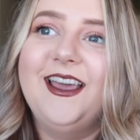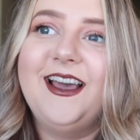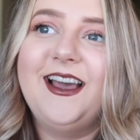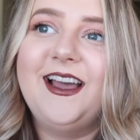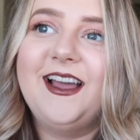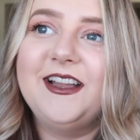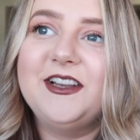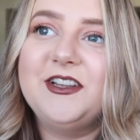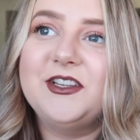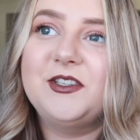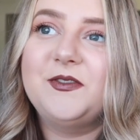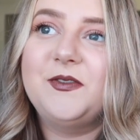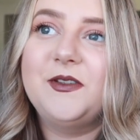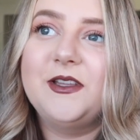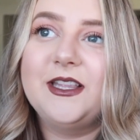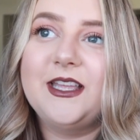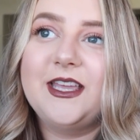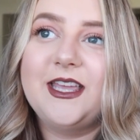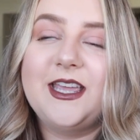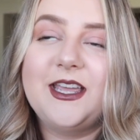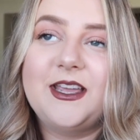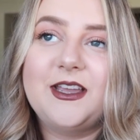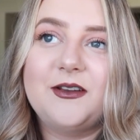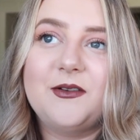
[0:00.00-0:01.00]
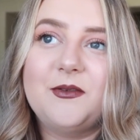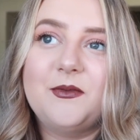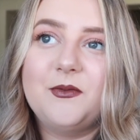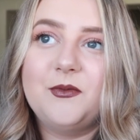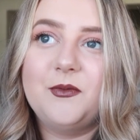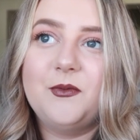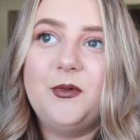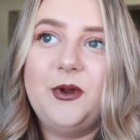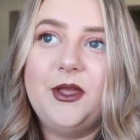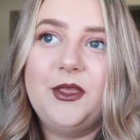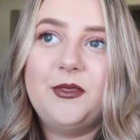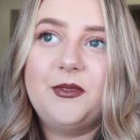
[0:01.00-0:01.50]
I just feel like
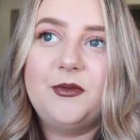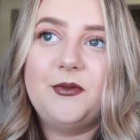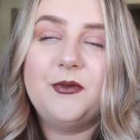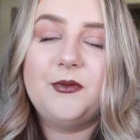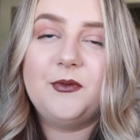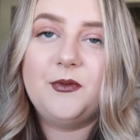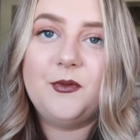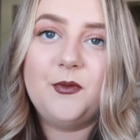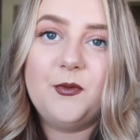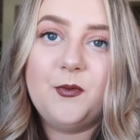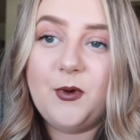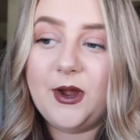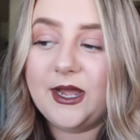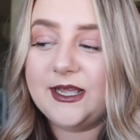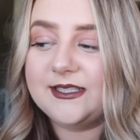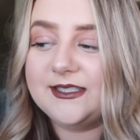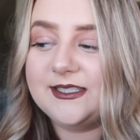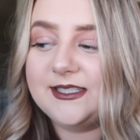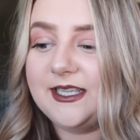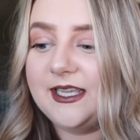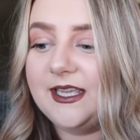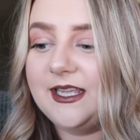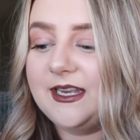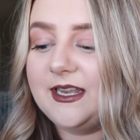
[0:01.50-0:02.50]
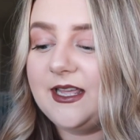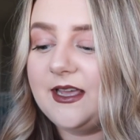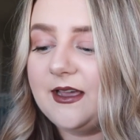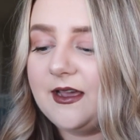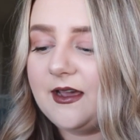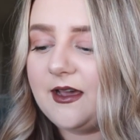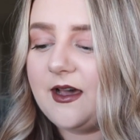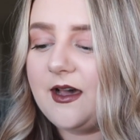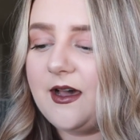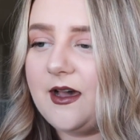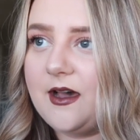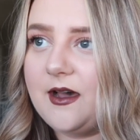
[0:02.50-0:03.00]
with Westyn,
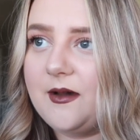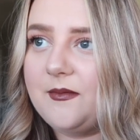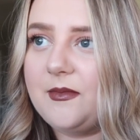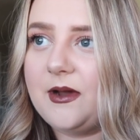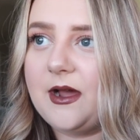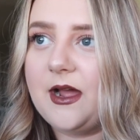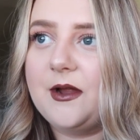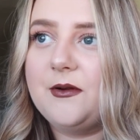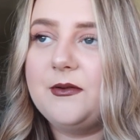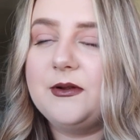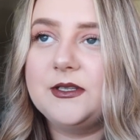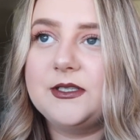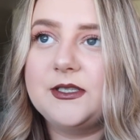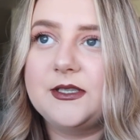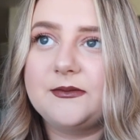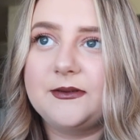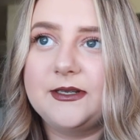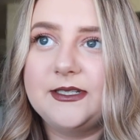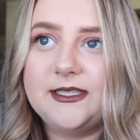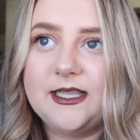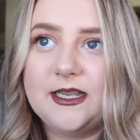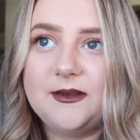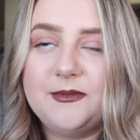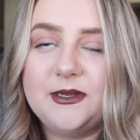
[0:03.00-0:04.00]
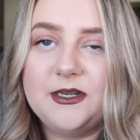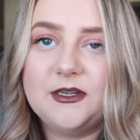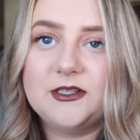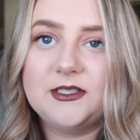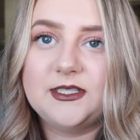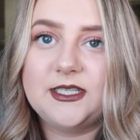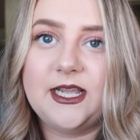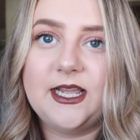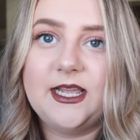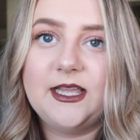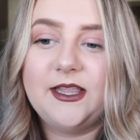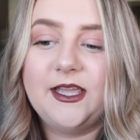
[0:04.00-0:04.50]
um, I was three centimeters
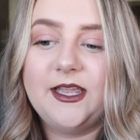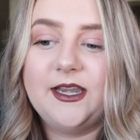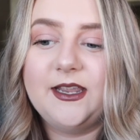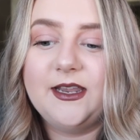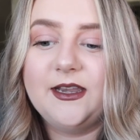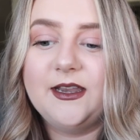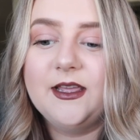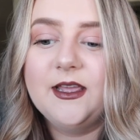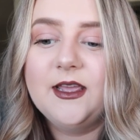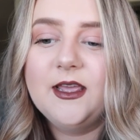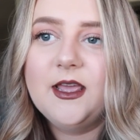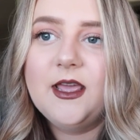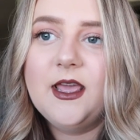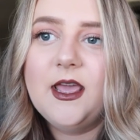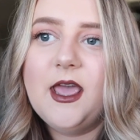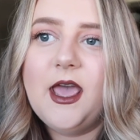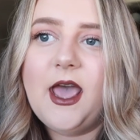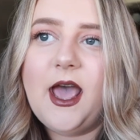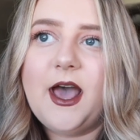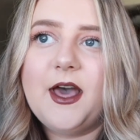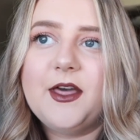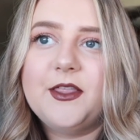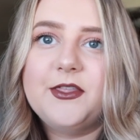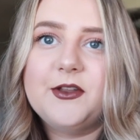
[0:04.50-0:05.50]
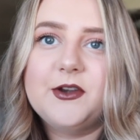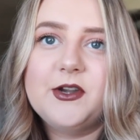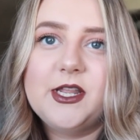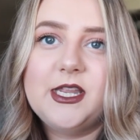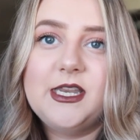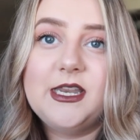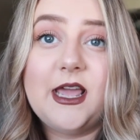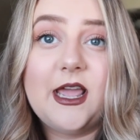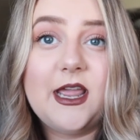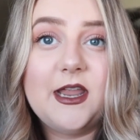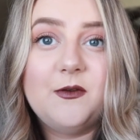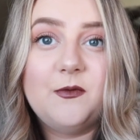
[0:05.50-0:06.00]
dilated at
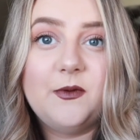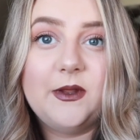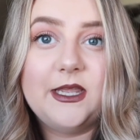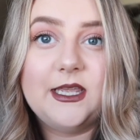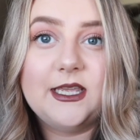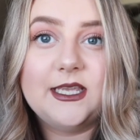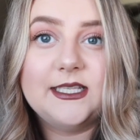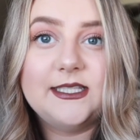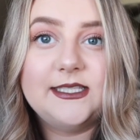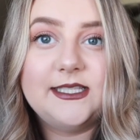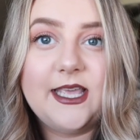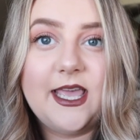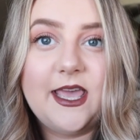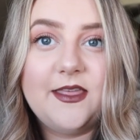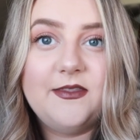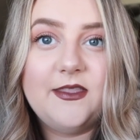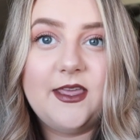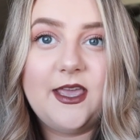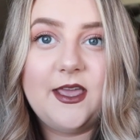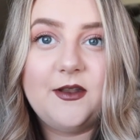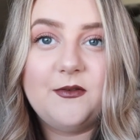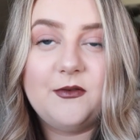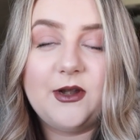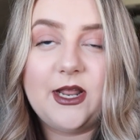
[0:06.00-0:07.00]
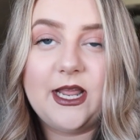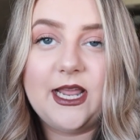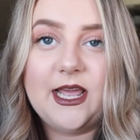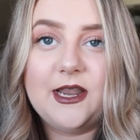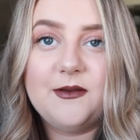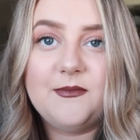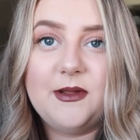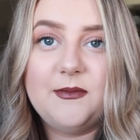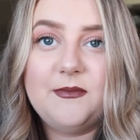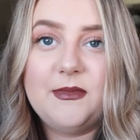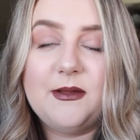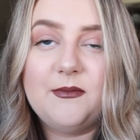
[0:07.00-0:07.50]
thirty-nine weeks. And then when I had
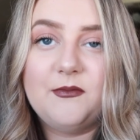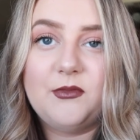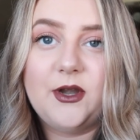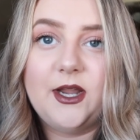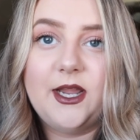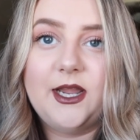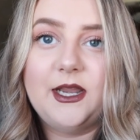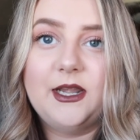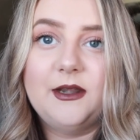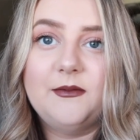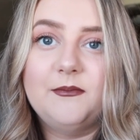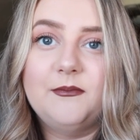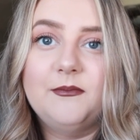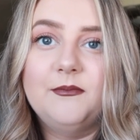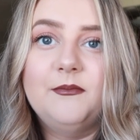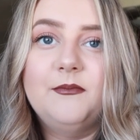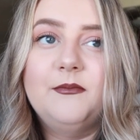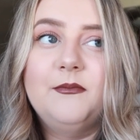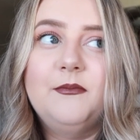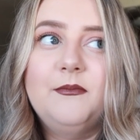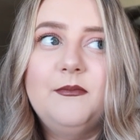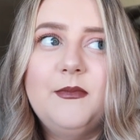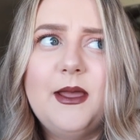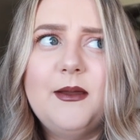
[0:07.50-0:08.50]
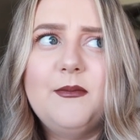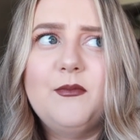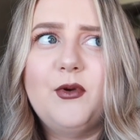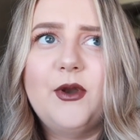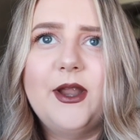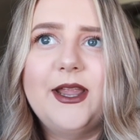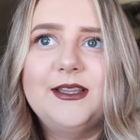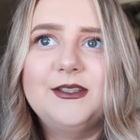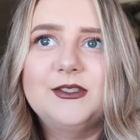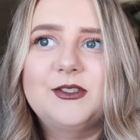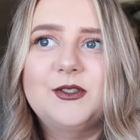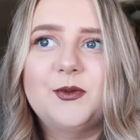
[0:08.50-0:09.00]
my membrane,
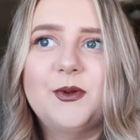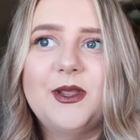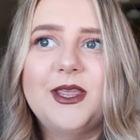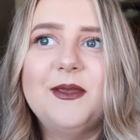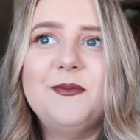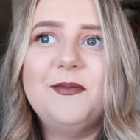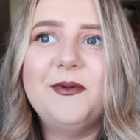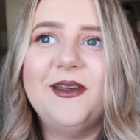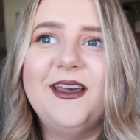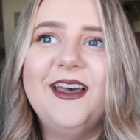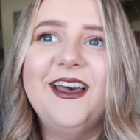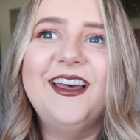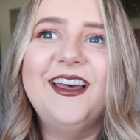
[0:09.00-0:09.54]
membrane sweep,